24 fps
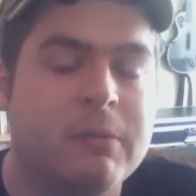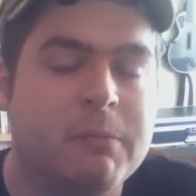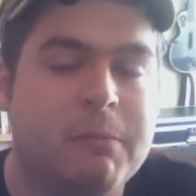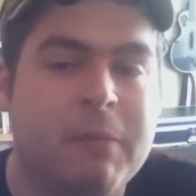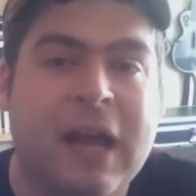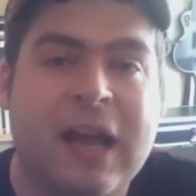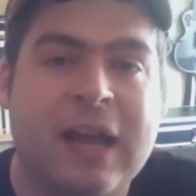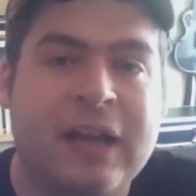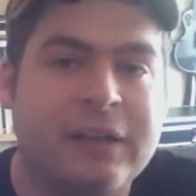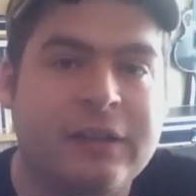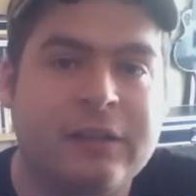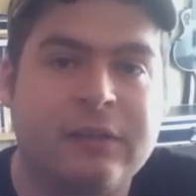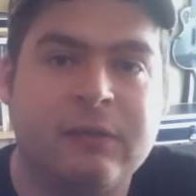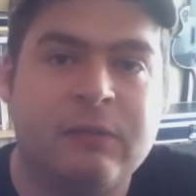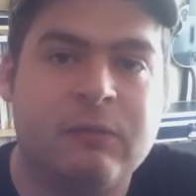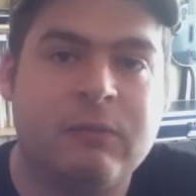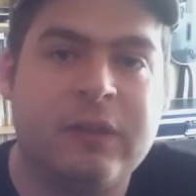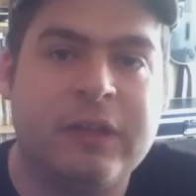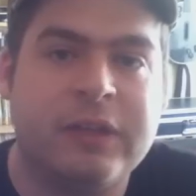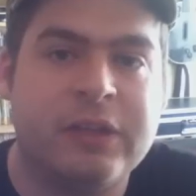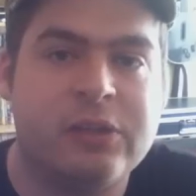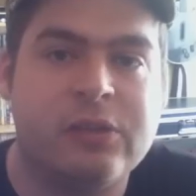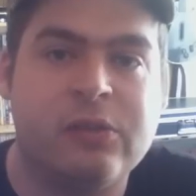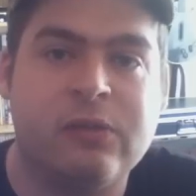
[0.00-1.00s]
buying
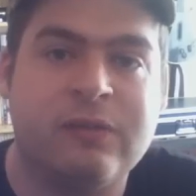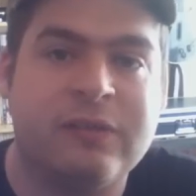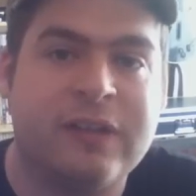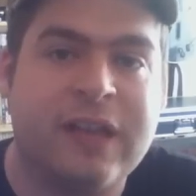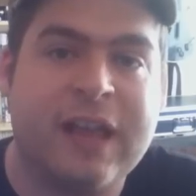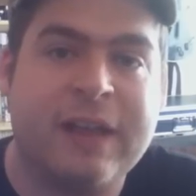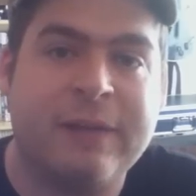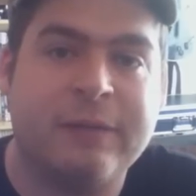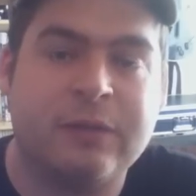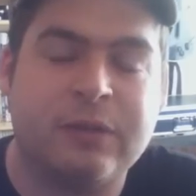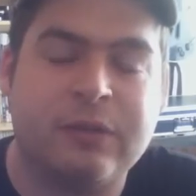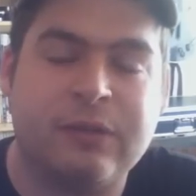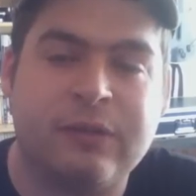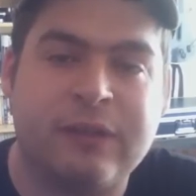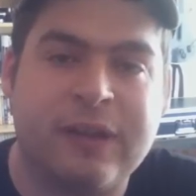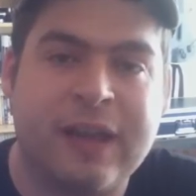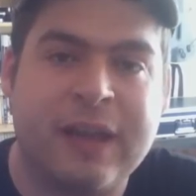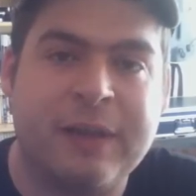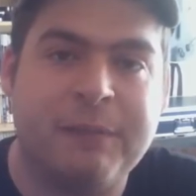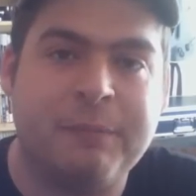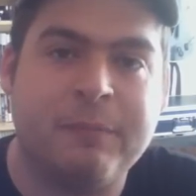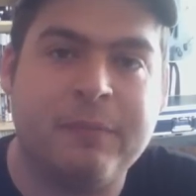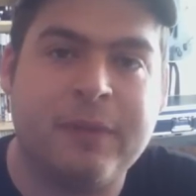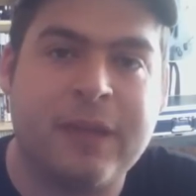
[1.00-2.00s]
really cool games from
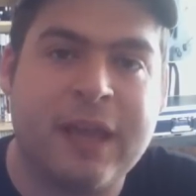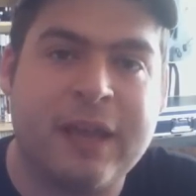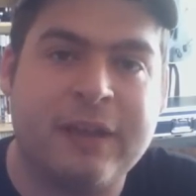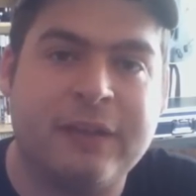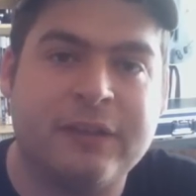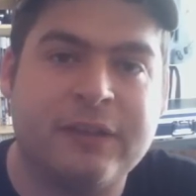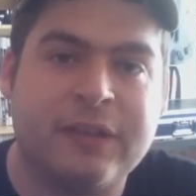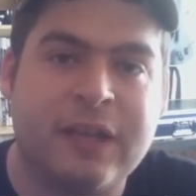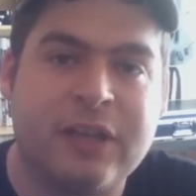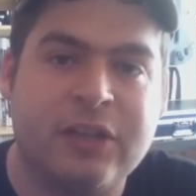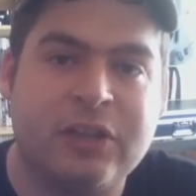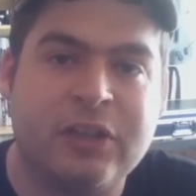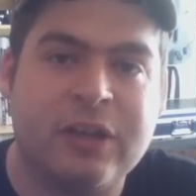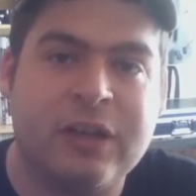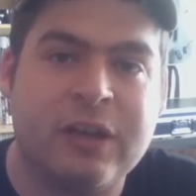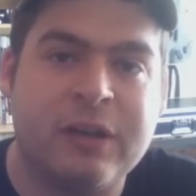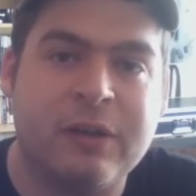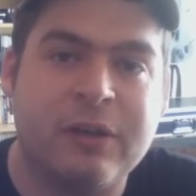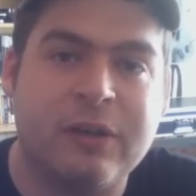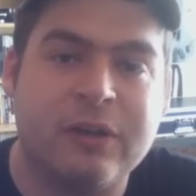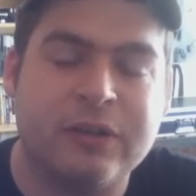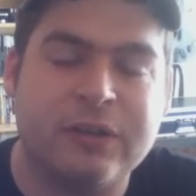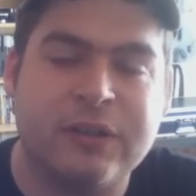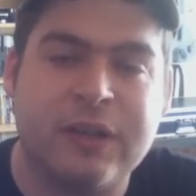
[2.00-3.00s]
Game and Game Station, and
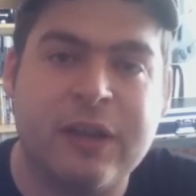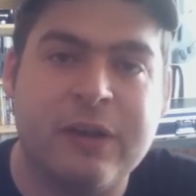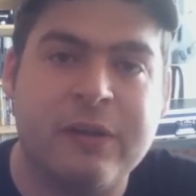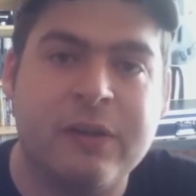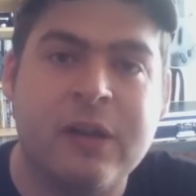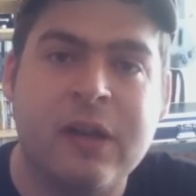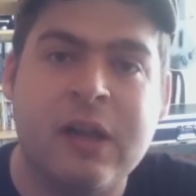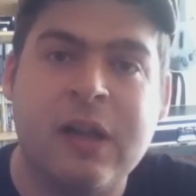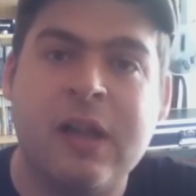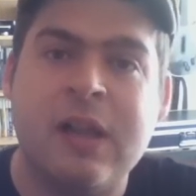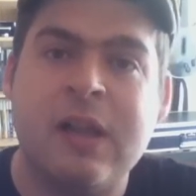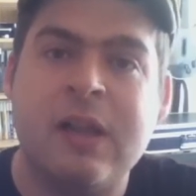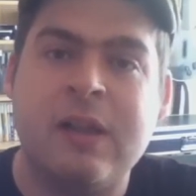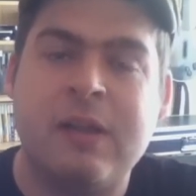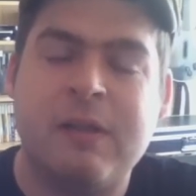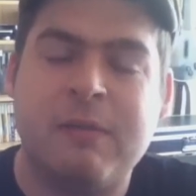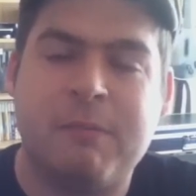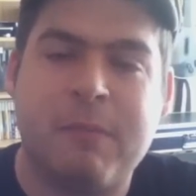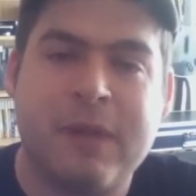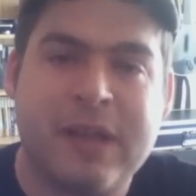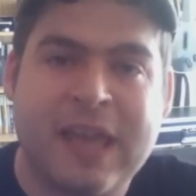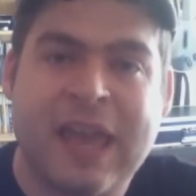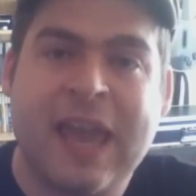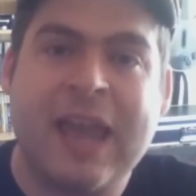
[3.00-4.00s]
also
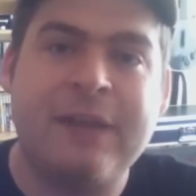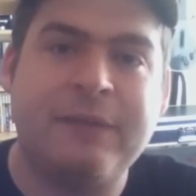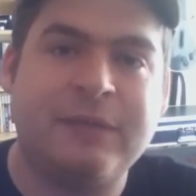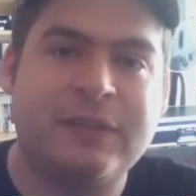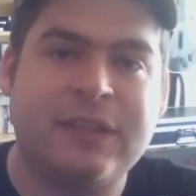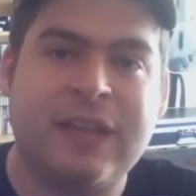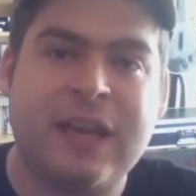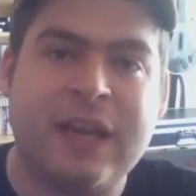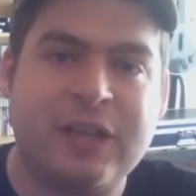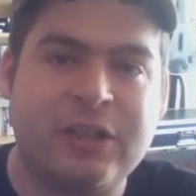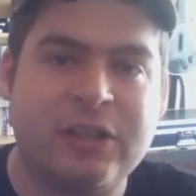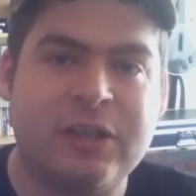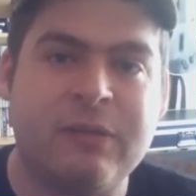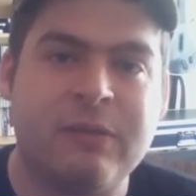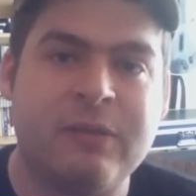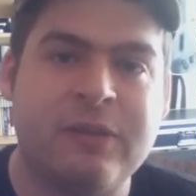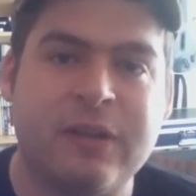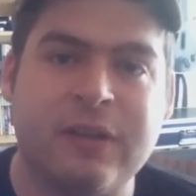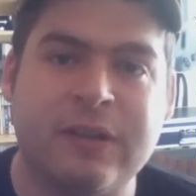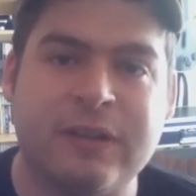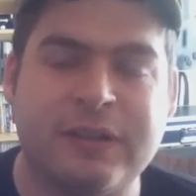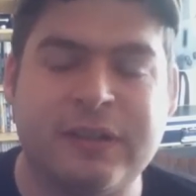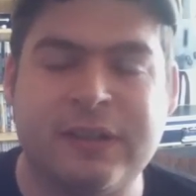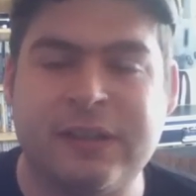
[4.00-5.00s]
my Game Station,
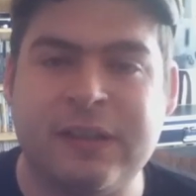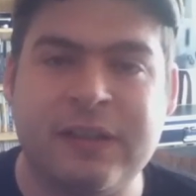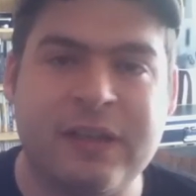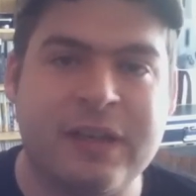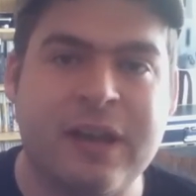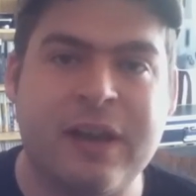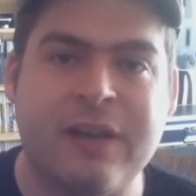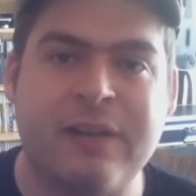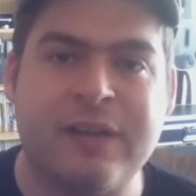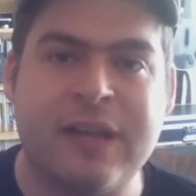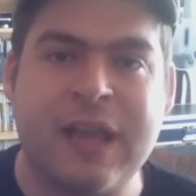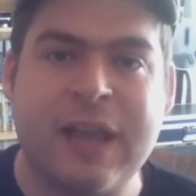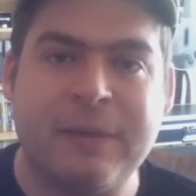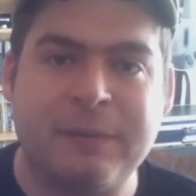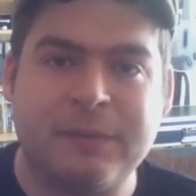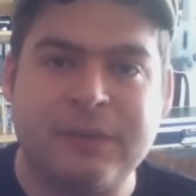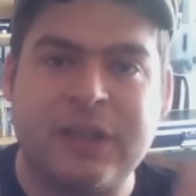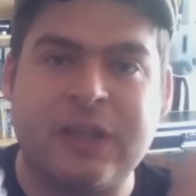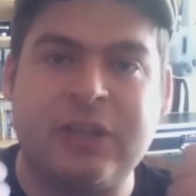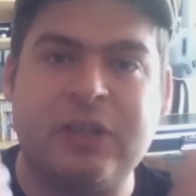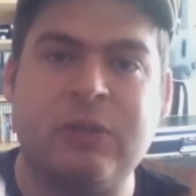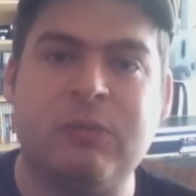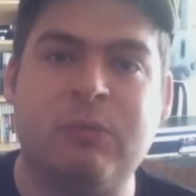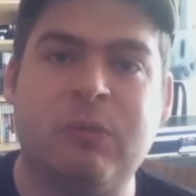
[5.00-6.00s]
because, you know, Game
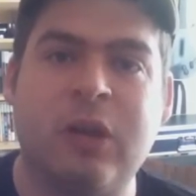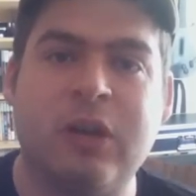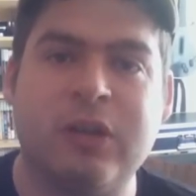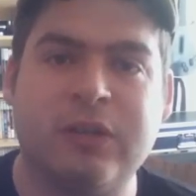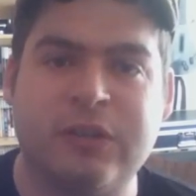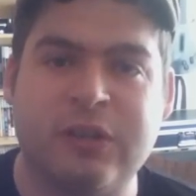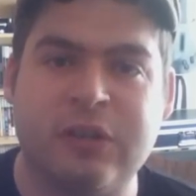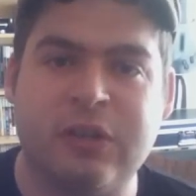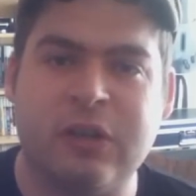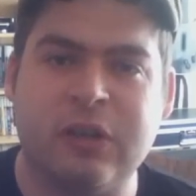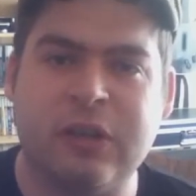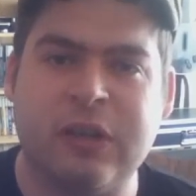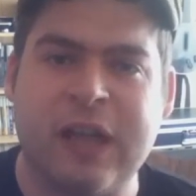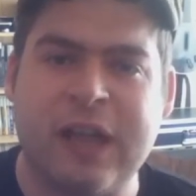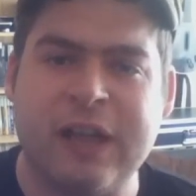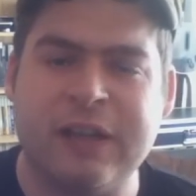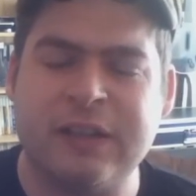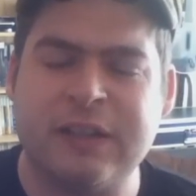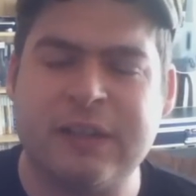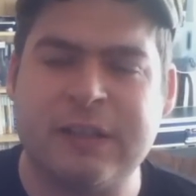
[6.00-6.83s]
Station rocks and all that.